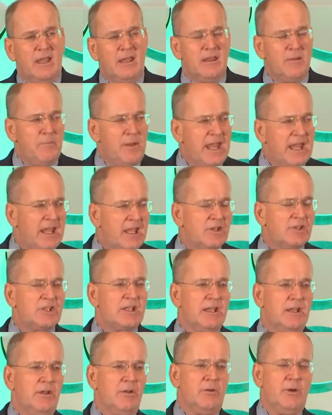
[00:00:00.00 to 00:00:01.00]
The big
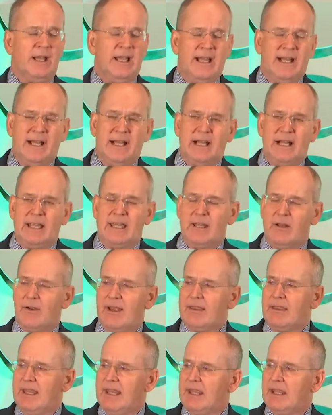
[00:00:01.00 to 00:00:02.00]
issue,
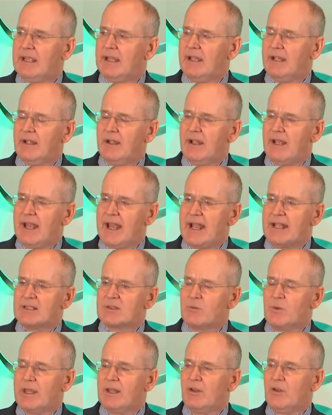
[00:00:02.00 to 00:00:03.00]
I think,
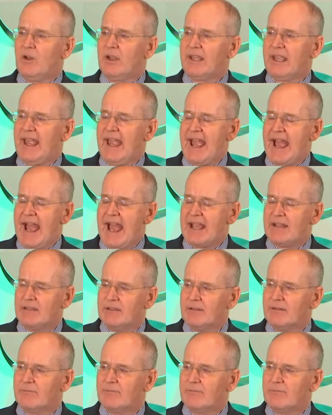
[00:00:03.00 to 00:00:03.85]
as we look at